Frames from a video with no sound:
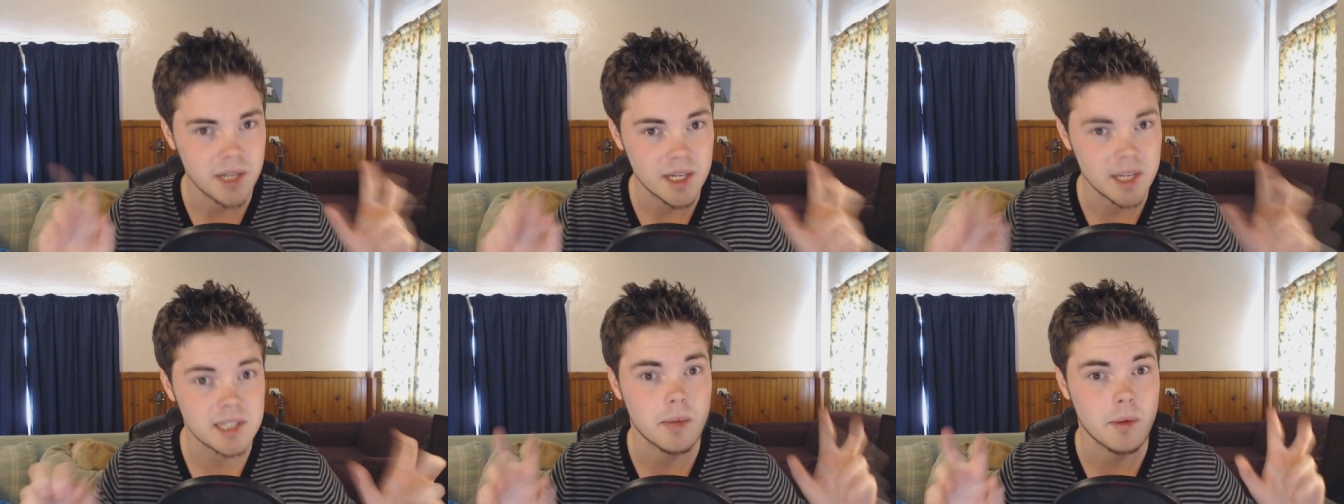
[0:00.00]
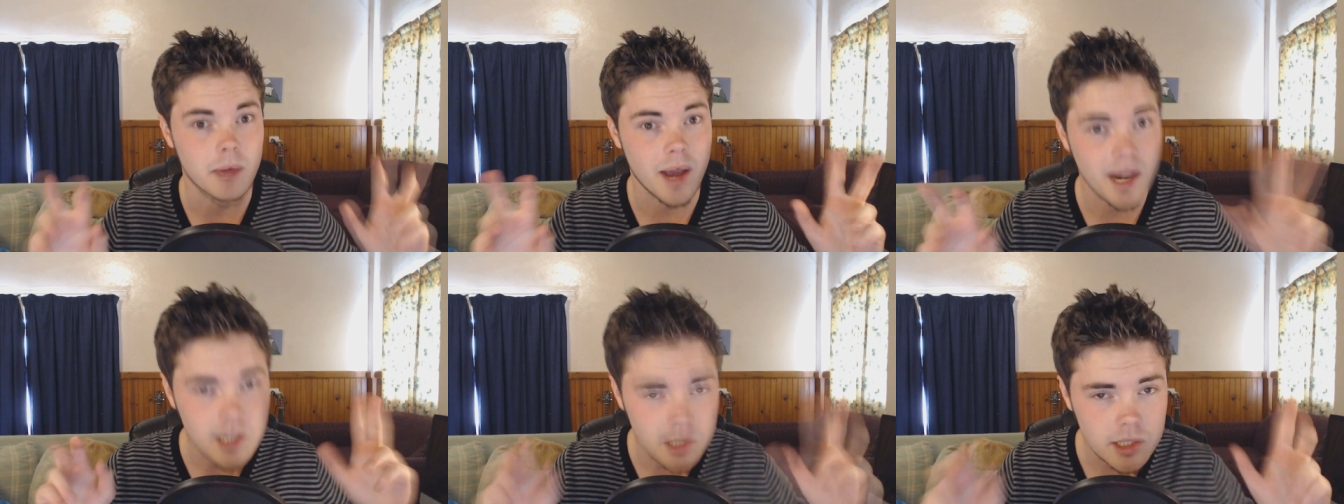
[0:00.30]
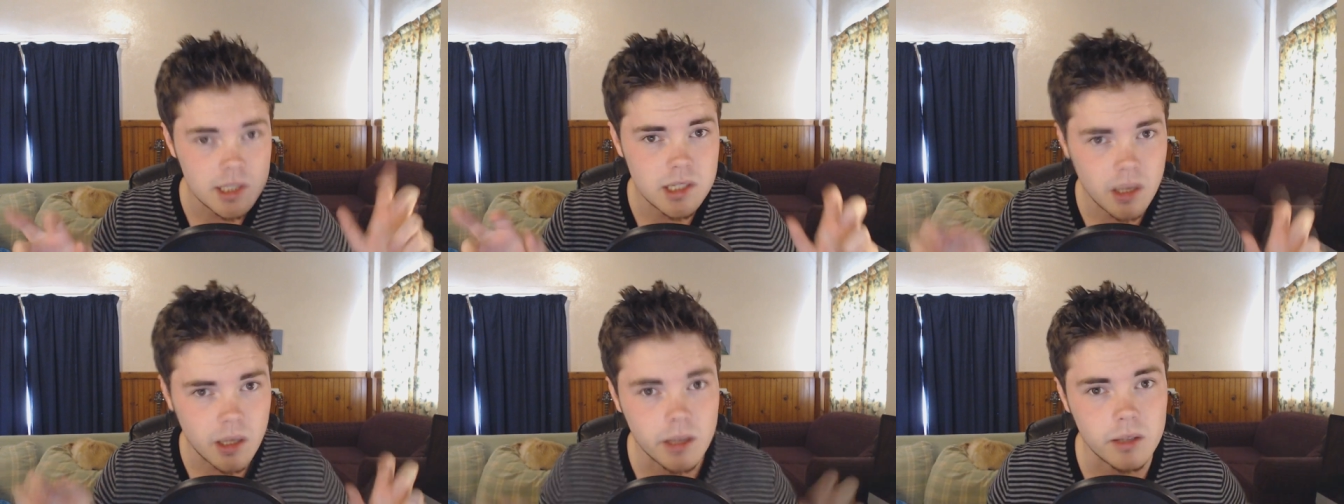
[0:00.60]
things that were
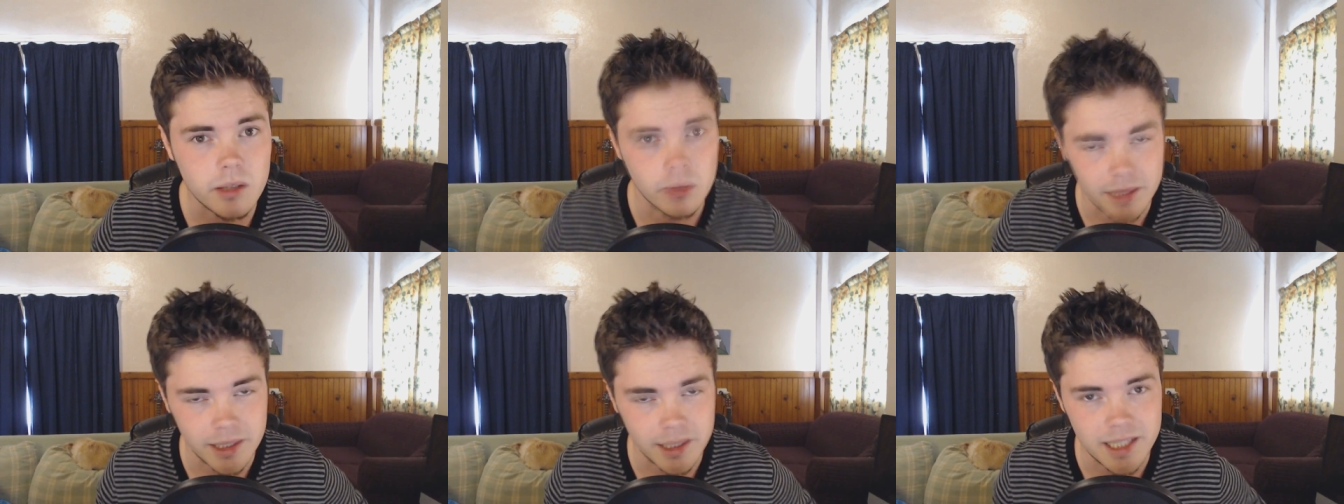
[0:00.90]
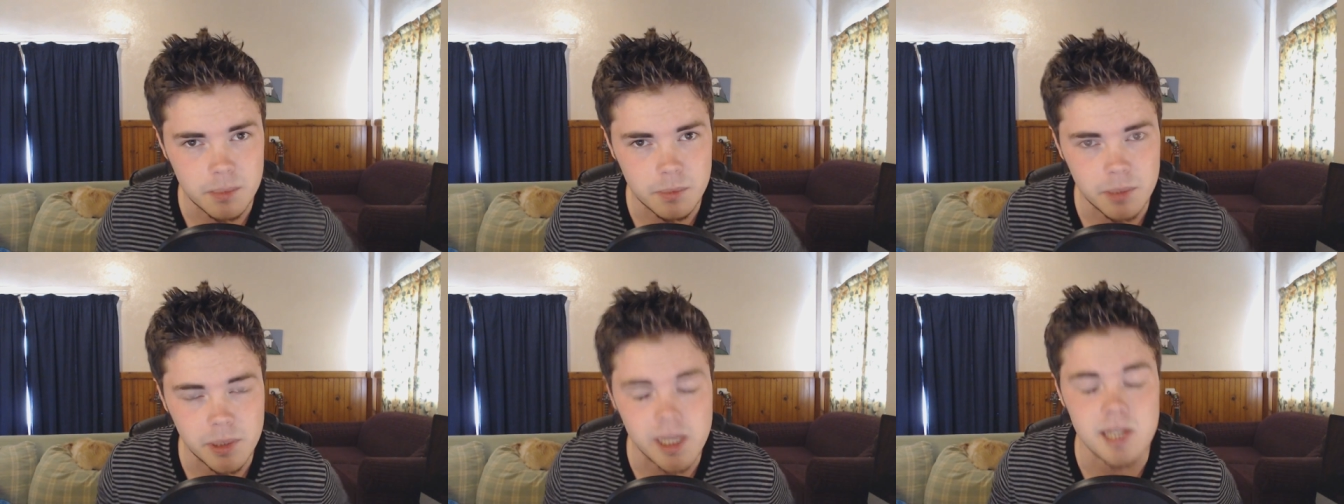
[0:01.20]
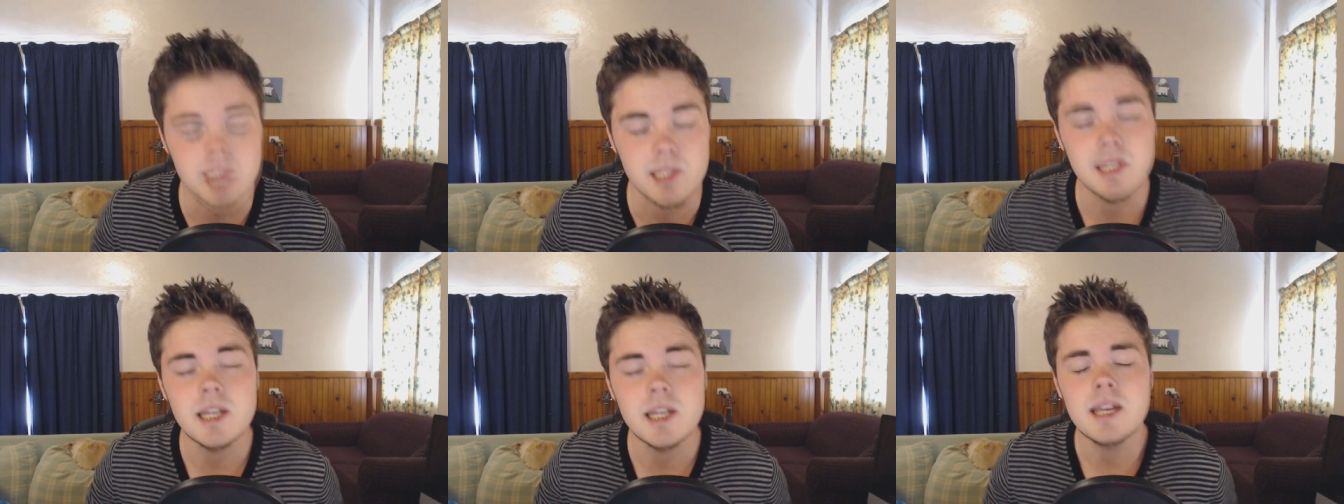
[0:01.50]
actually titled Let's
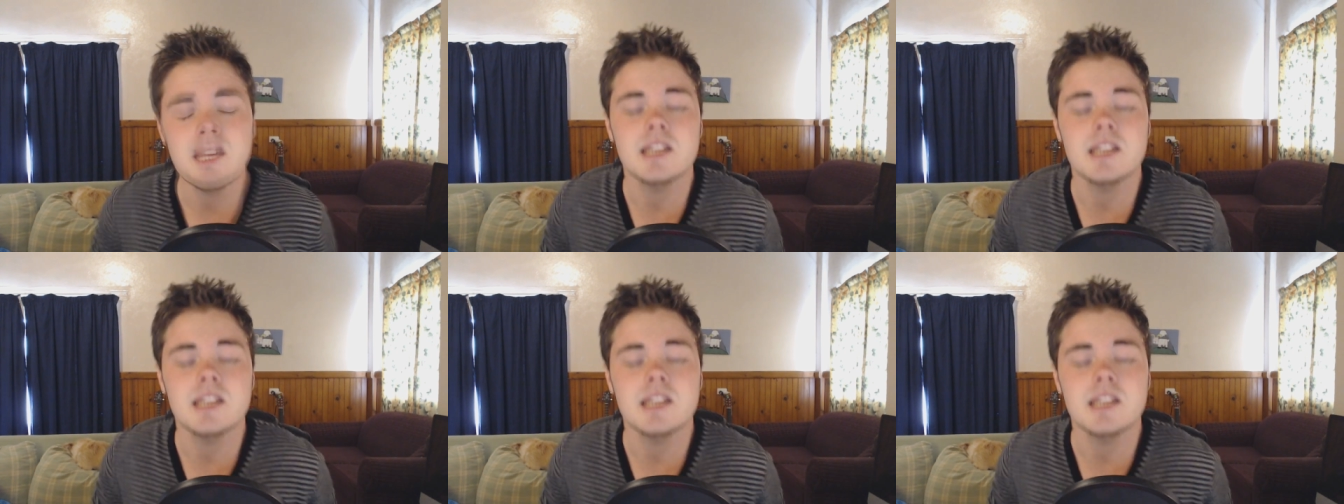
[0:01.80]
Plays,